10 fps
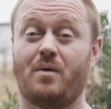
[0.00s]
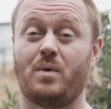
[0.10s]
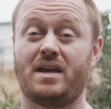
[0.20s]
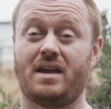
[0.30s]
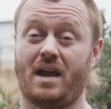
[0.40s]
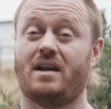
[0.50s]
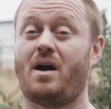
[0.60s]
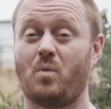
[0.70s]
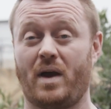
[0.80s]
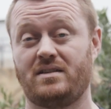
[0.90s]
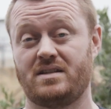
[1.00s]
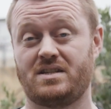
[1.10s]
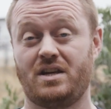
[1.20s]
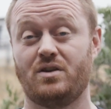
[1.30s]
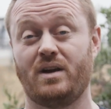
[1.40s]
and we cannot wait to
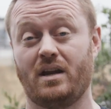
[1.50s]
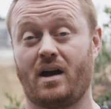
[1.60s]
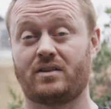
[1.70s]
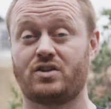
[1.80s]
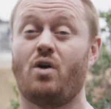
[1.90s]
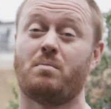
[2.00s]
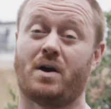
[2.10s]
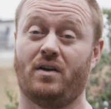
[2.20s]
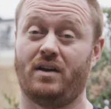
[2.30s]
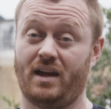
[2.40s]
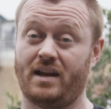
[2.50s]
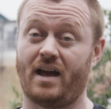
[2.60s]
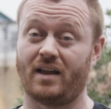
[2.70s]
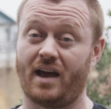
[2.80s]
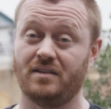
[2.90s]
see you in October in
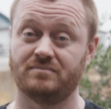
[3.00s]
LA.